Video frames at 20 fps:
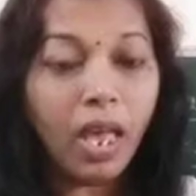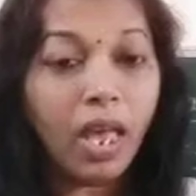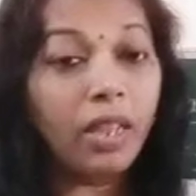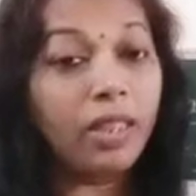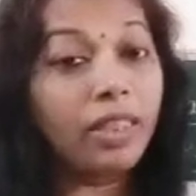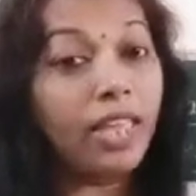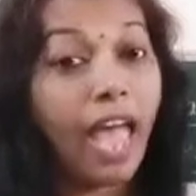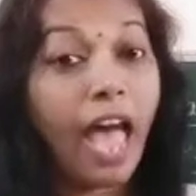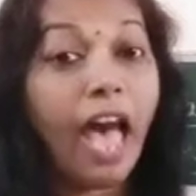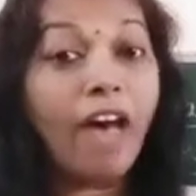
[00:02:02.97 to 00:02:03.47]

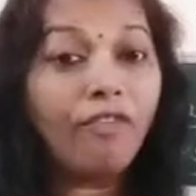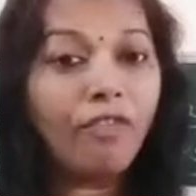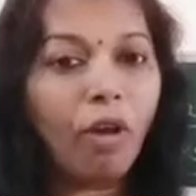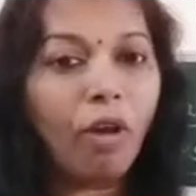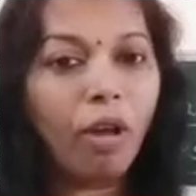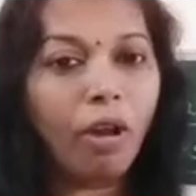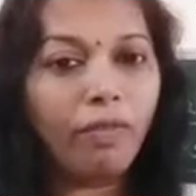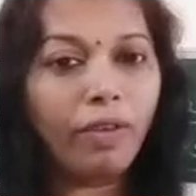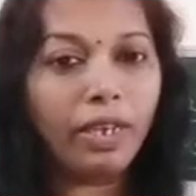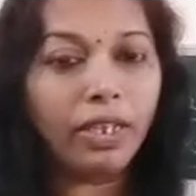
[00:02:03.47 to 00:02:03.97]
They are
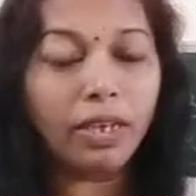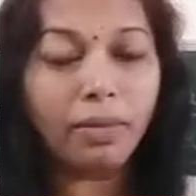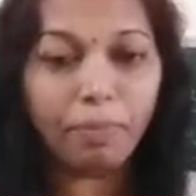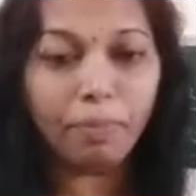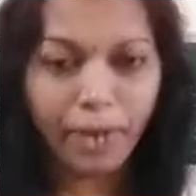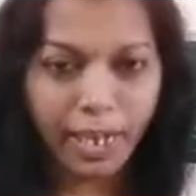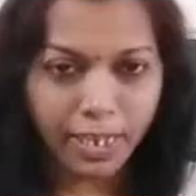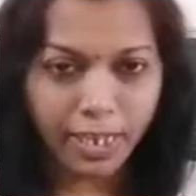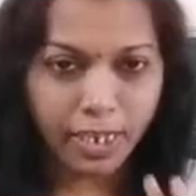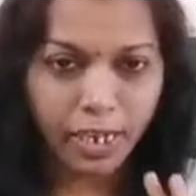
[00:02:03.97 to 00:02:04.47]
following the
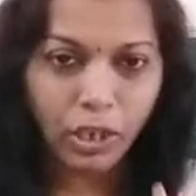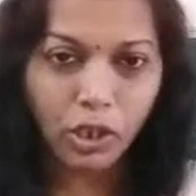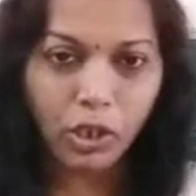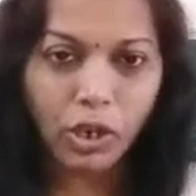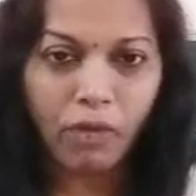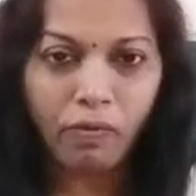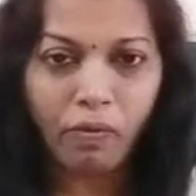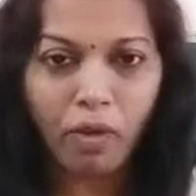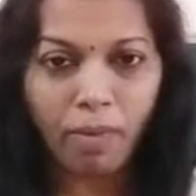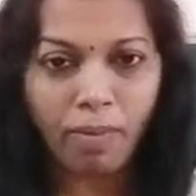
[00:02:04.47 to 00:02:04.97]

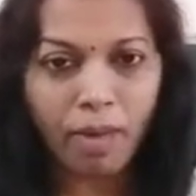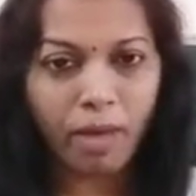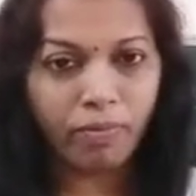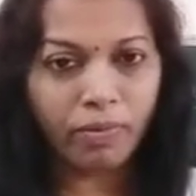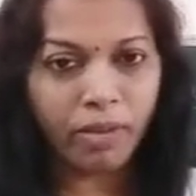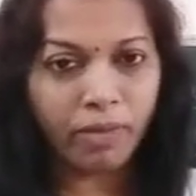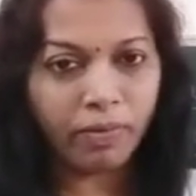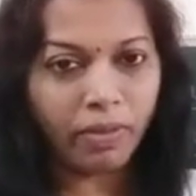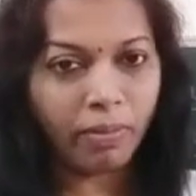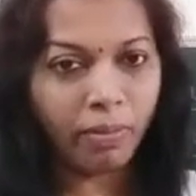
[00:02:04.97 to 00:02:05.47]
presidential form
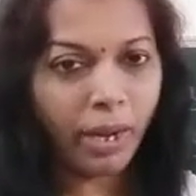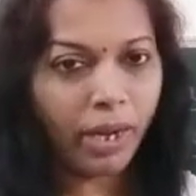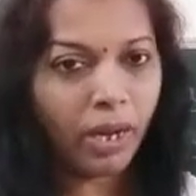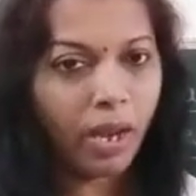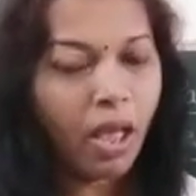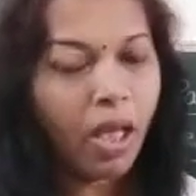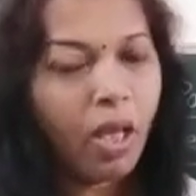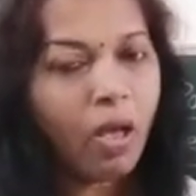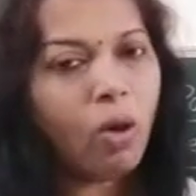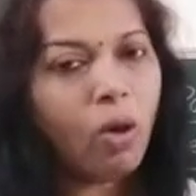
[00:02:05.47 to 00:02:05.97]
of government.
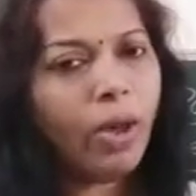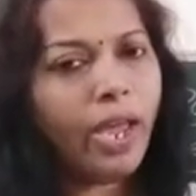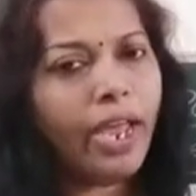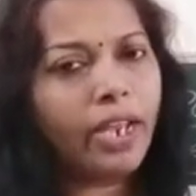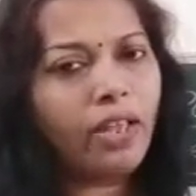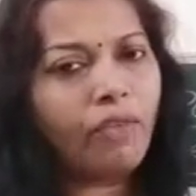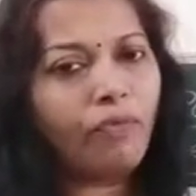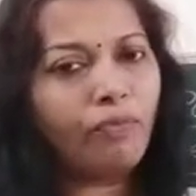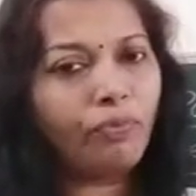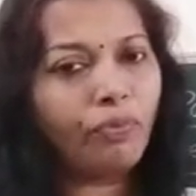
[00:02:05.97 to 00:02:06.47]

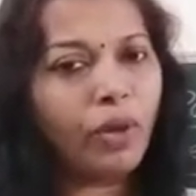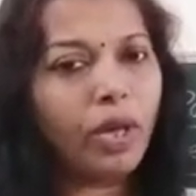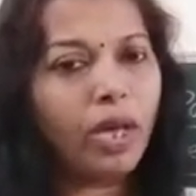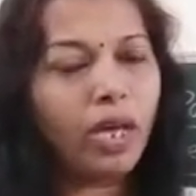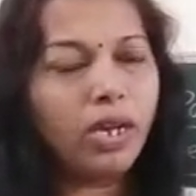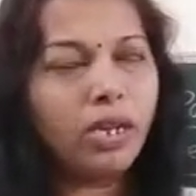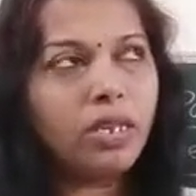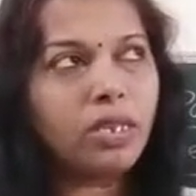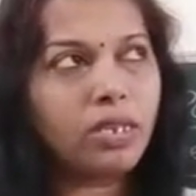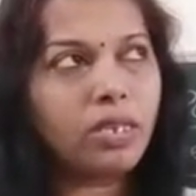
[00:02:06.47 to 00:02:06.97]
Okay, the
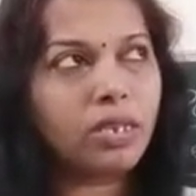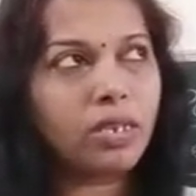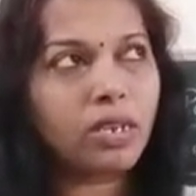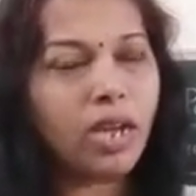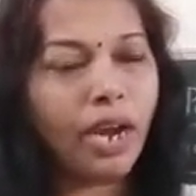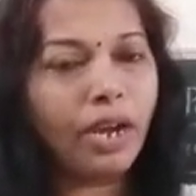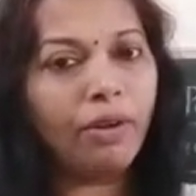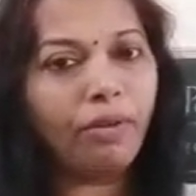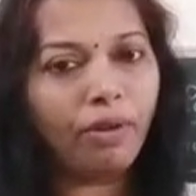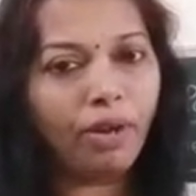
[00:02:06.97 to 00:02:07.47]
first
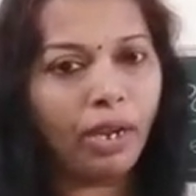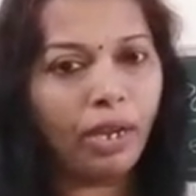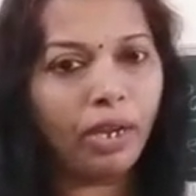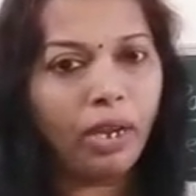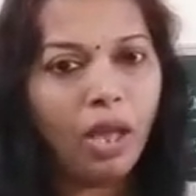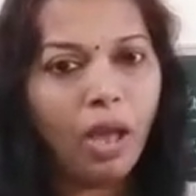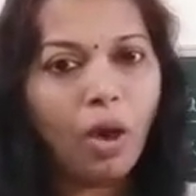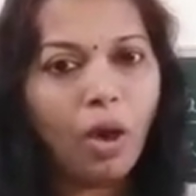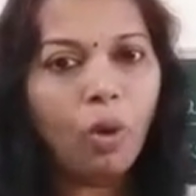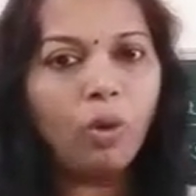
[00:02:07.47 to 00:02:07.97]

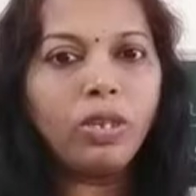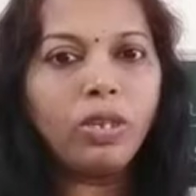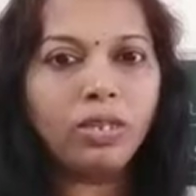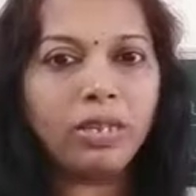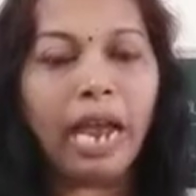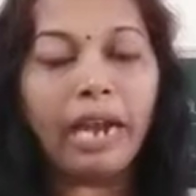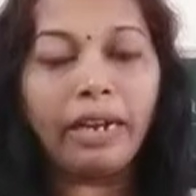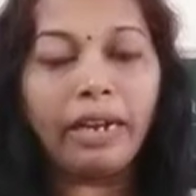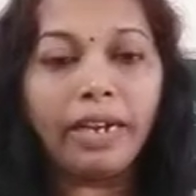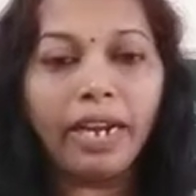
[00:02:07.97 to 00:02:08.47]
country who
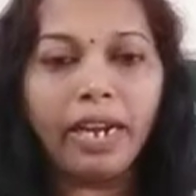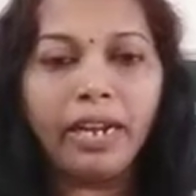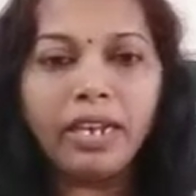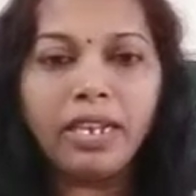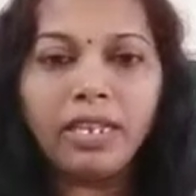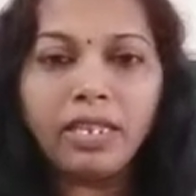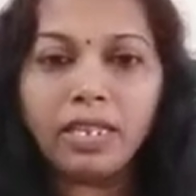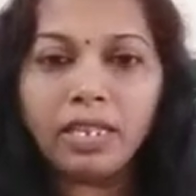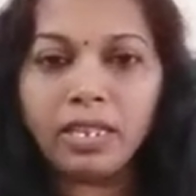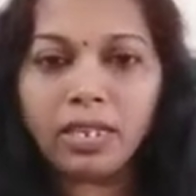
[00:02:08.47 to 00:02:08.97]
started
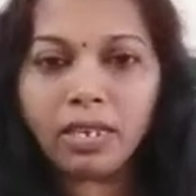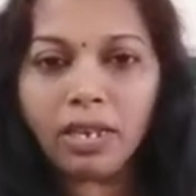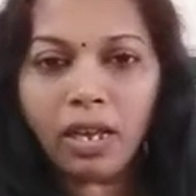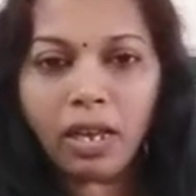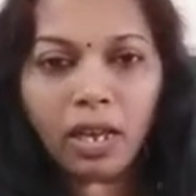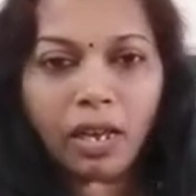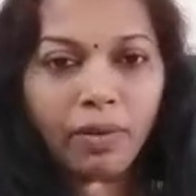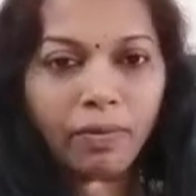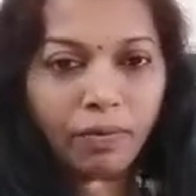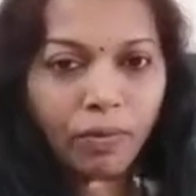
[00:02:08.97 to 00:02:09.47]
this
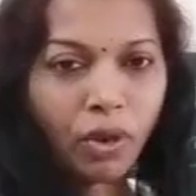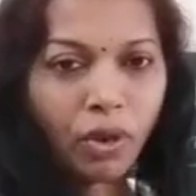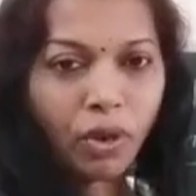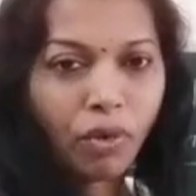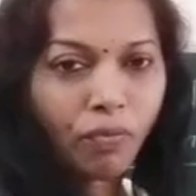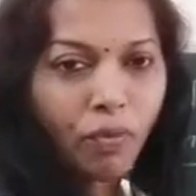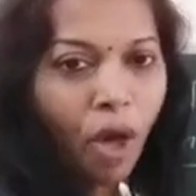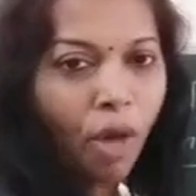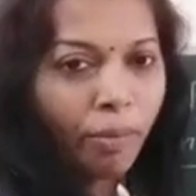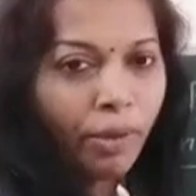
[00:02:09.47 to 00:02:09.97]

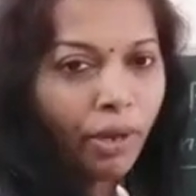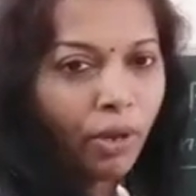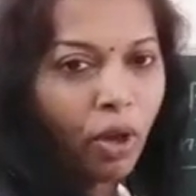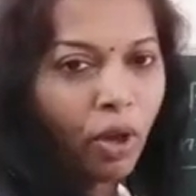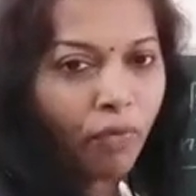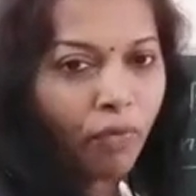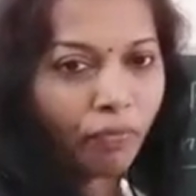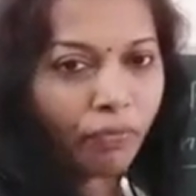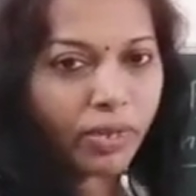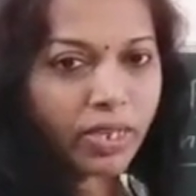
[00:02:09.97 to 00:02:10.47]
forming
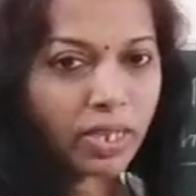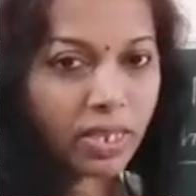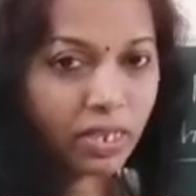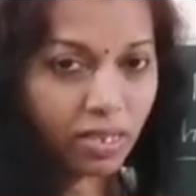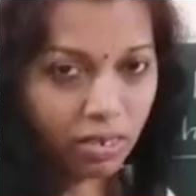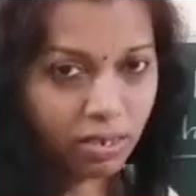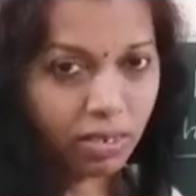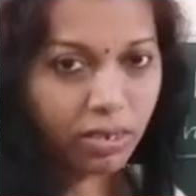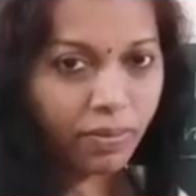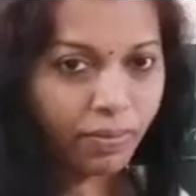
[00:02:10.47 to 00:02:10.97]
of
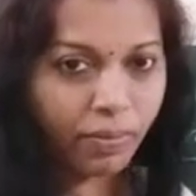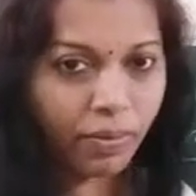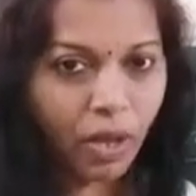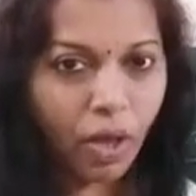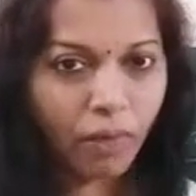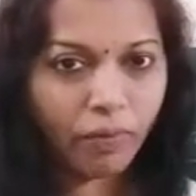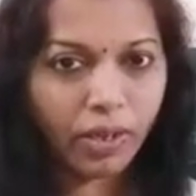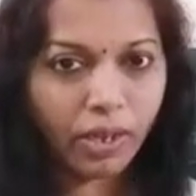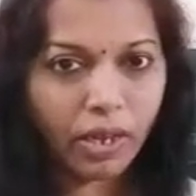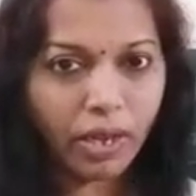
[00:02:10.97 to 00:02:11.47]
system
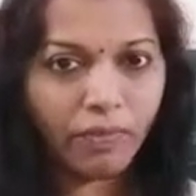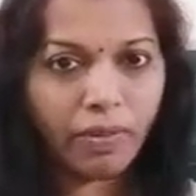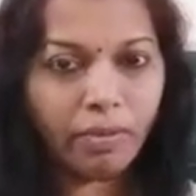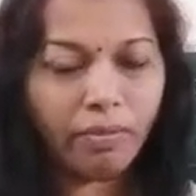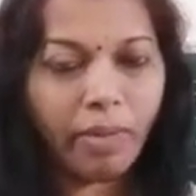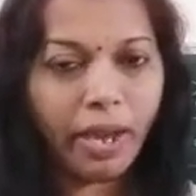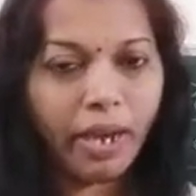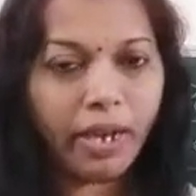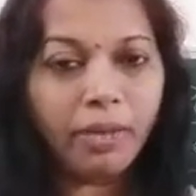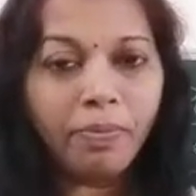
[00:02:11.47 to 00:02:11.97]
of the
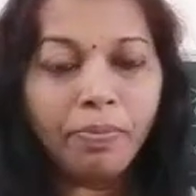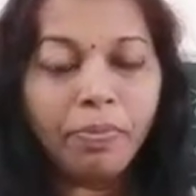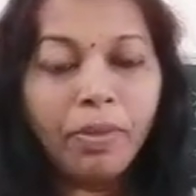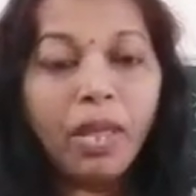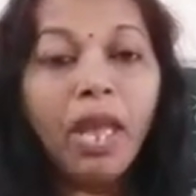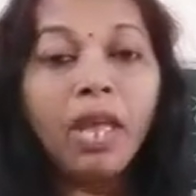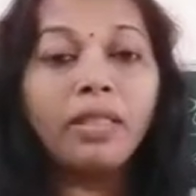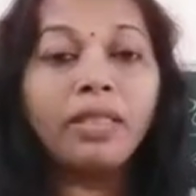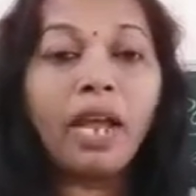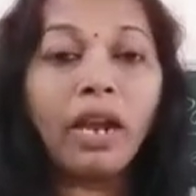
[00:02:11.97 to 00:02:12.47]
government,
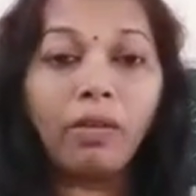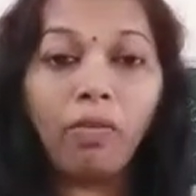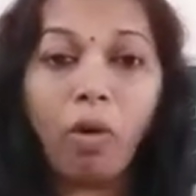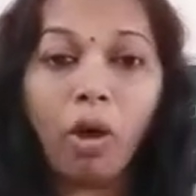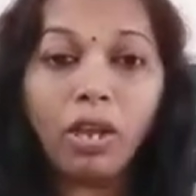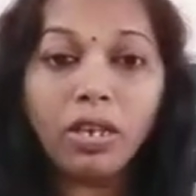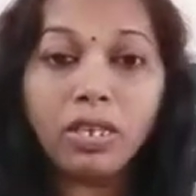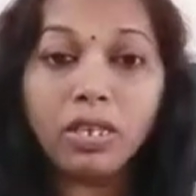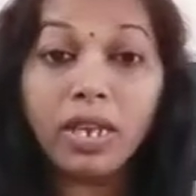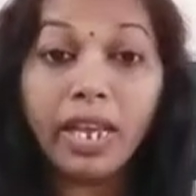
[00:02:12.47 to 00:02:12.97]
that
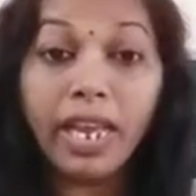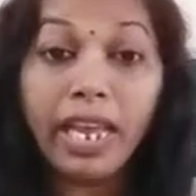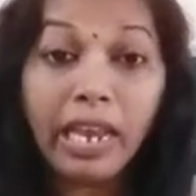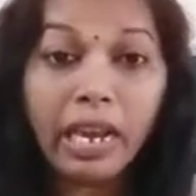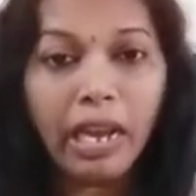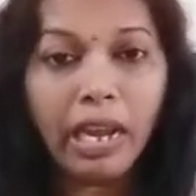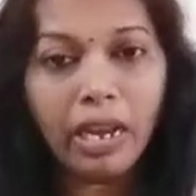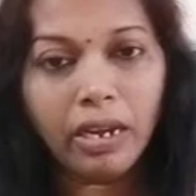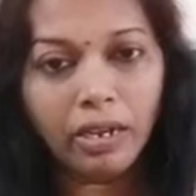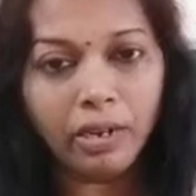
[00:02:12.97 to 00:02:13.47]
was the
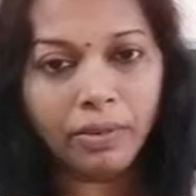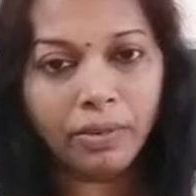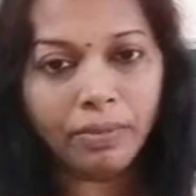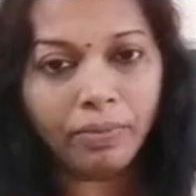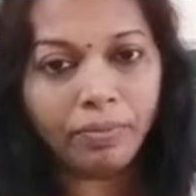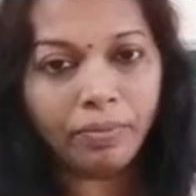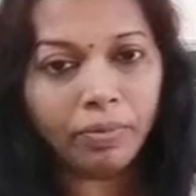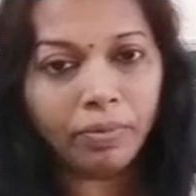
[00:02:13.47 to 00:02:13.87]
England.